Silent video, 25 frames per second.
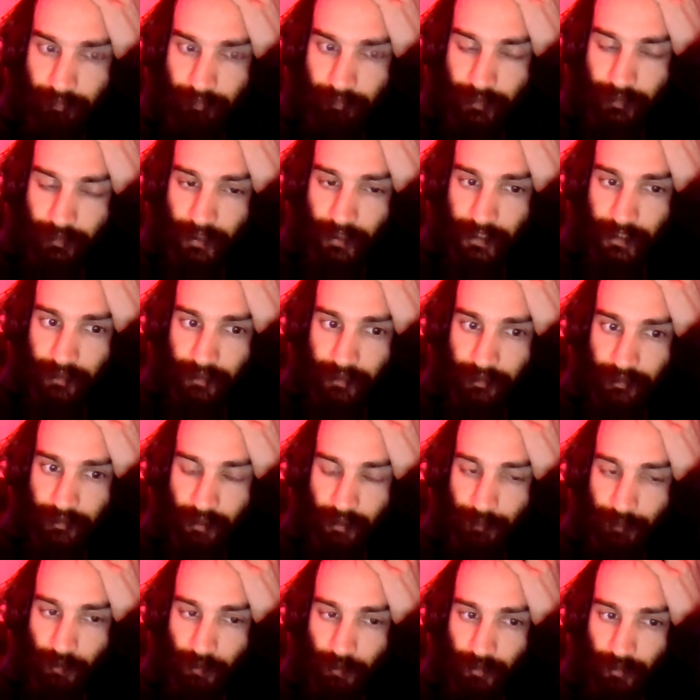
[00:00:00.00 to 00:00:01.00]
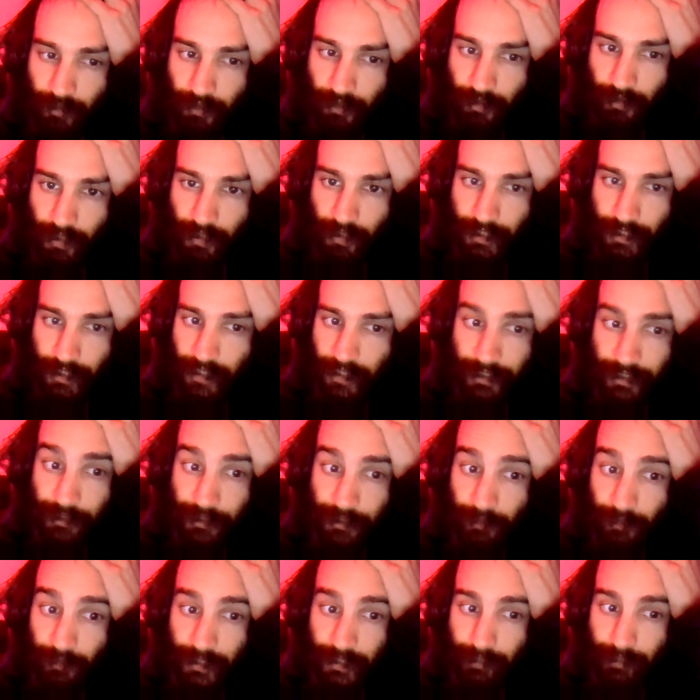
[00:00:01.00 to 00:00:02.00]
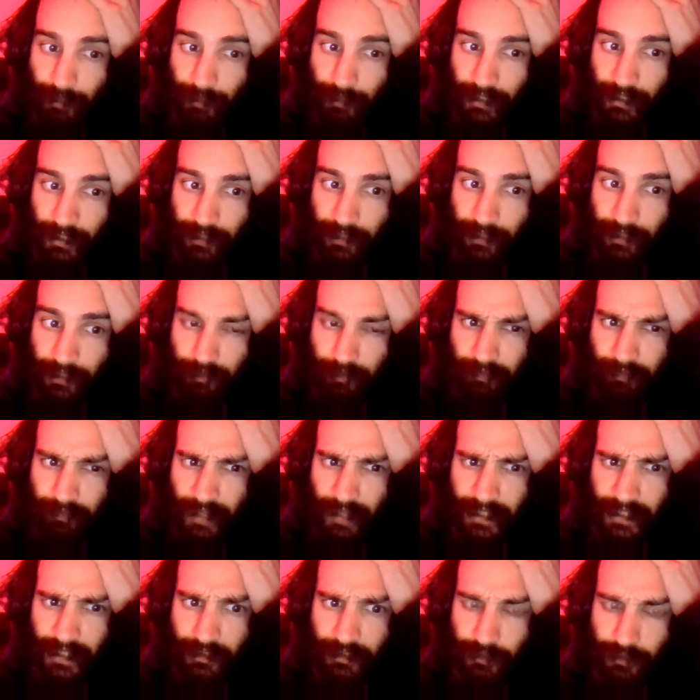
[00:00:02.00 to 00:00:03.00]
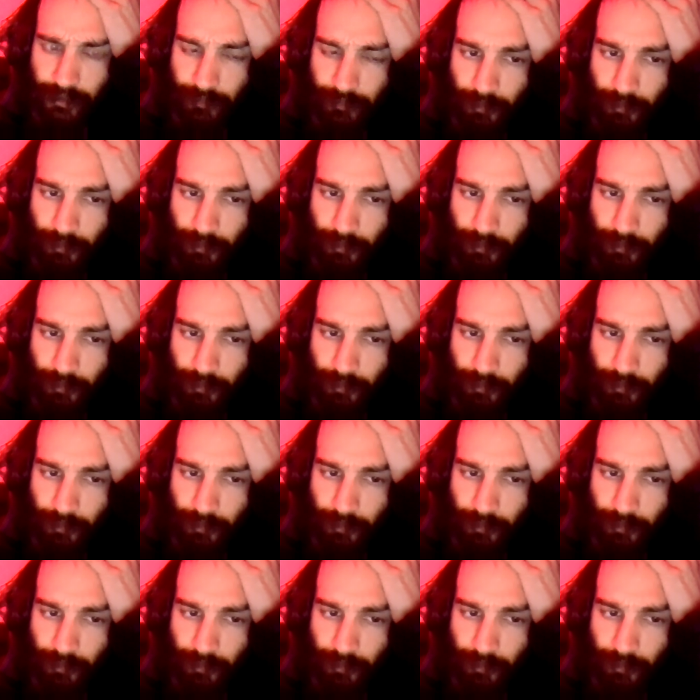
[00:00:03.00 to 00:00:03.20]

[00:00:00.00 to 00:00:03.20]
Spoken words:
I'm fine. And I don't need money, but thanks.